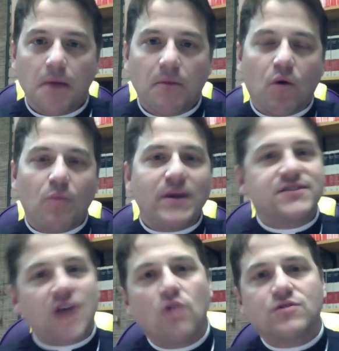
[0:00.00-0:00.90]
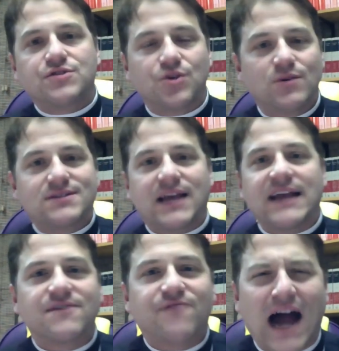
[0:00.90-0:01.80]
But what we don't do is take
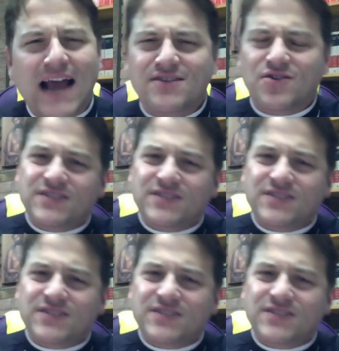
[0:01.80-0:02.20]
to violence or